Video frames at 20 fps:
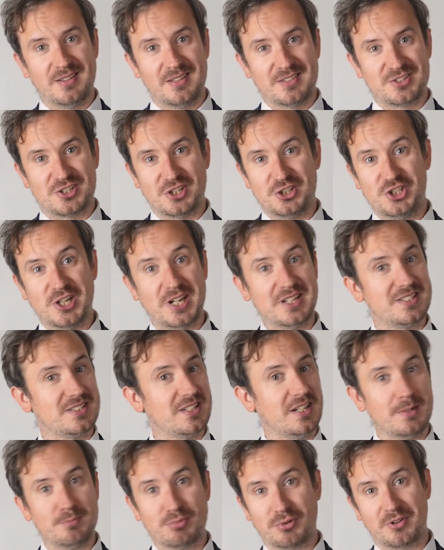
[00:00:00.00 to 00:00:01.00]
suggest
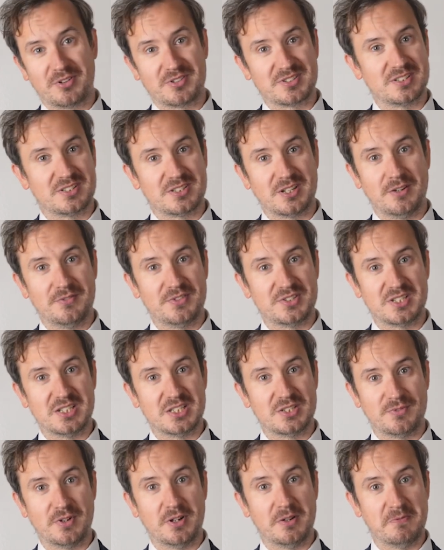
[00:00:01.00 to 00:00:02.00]
any products or
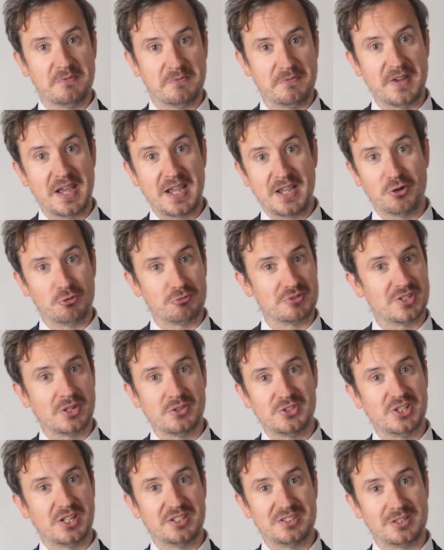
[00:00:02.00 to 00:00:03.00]
services that they or
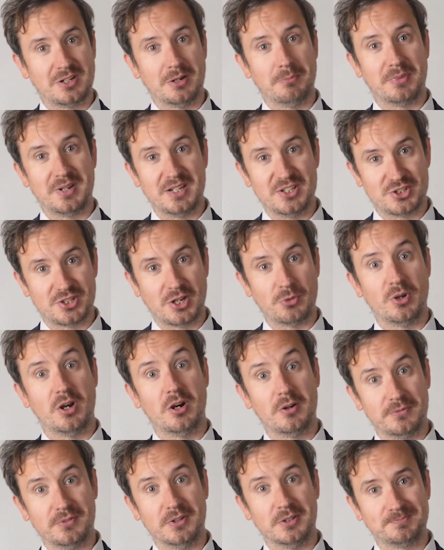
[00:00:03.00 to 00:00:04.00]
associated companies don't
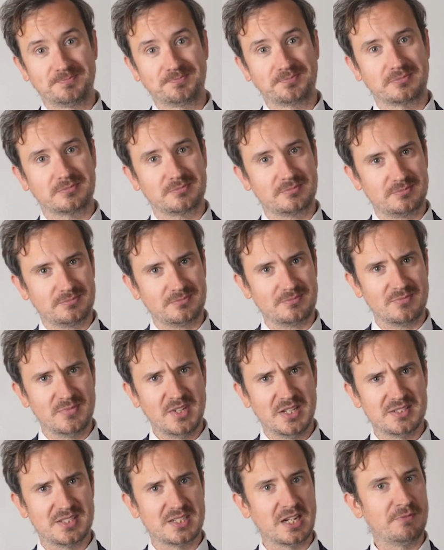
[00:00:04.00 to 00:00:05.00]
offer.
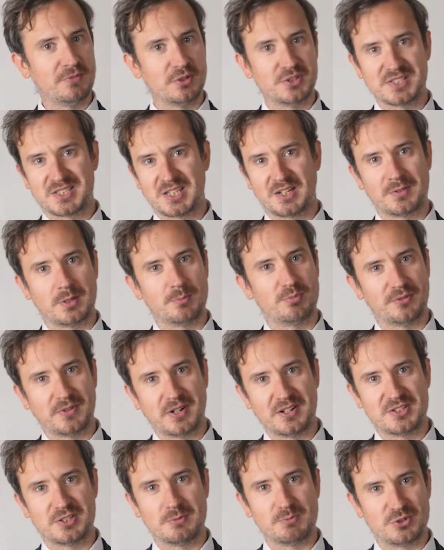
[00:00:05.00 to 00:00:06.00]
Instead, they'll just have to
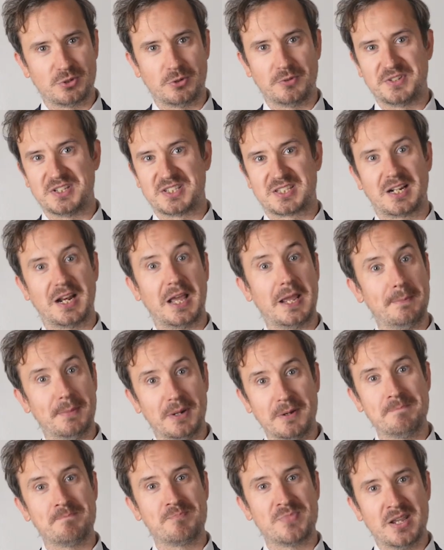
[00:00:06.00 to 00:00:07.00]
provide some sort of
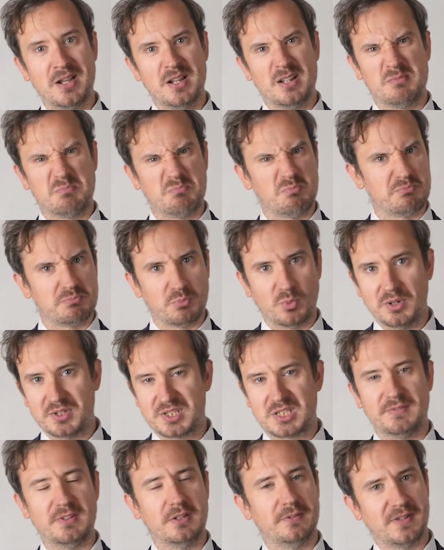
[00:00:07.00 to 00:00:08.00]
disclaimer,
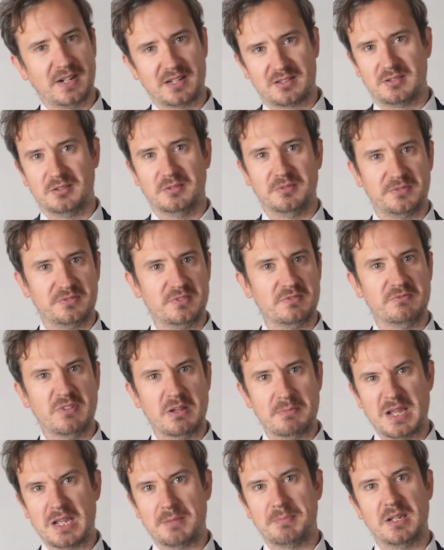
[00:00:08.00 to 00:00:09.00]
words to the effect of
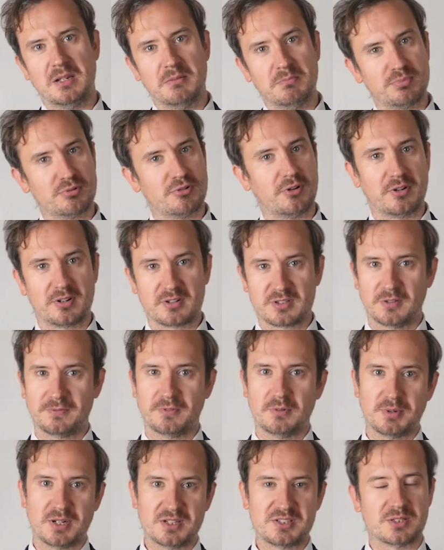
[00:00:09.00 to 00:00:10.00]
there may be a product
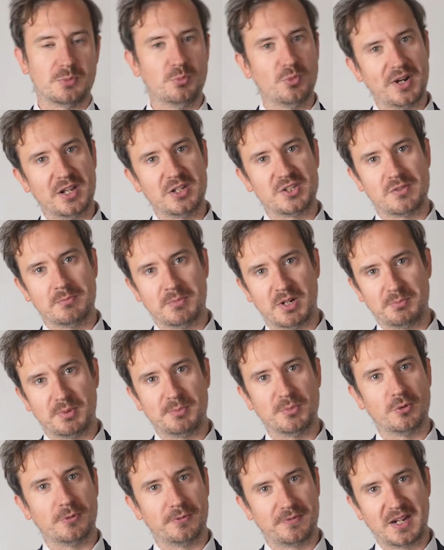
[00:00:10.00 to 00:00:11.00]
offered by someone else that might be
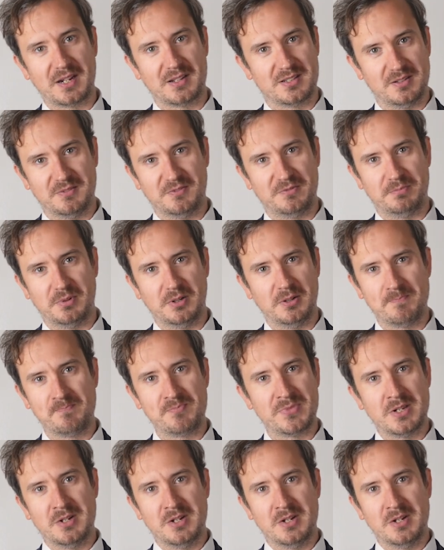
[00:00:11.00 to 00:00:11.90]
more effective, but